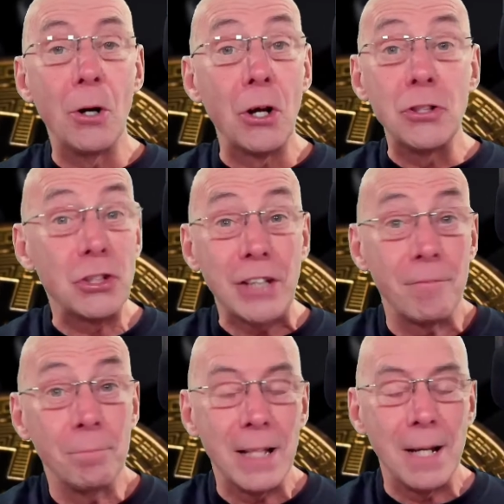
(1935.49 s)
I just
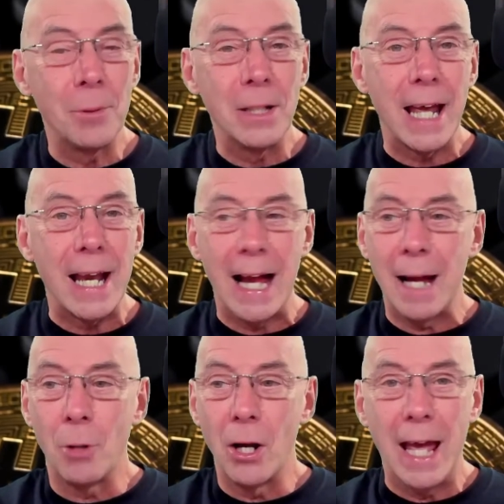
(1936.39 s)
haven't been able to get it out of
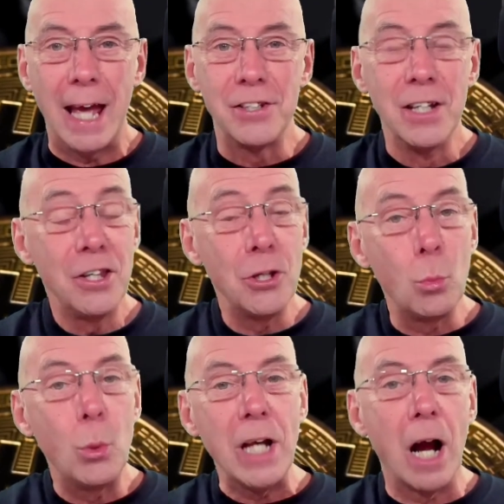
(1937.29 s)
my head that
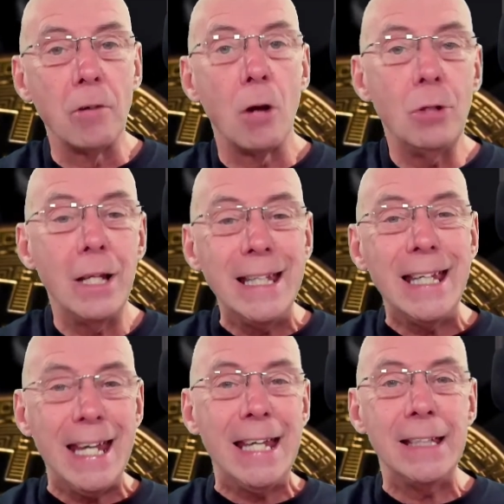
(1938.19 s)
we are only
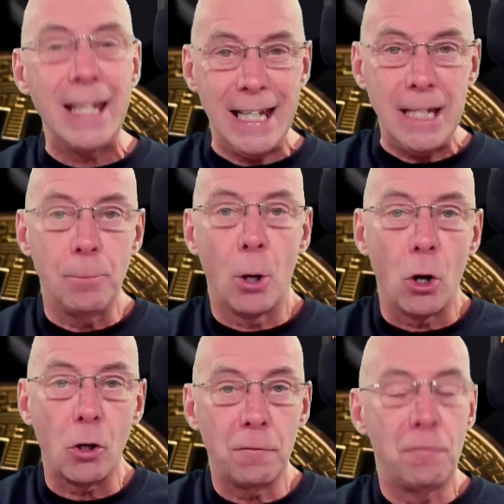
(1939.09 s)
in
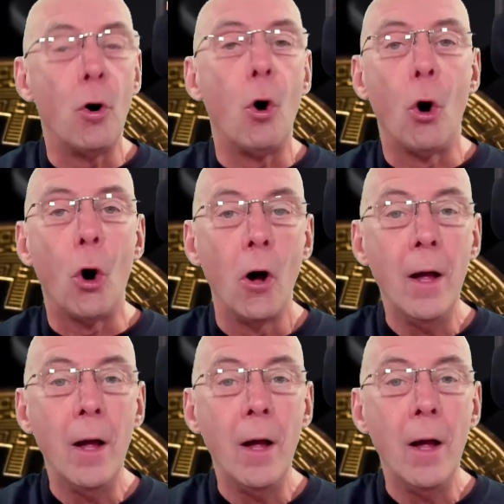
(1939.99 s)
epoch 4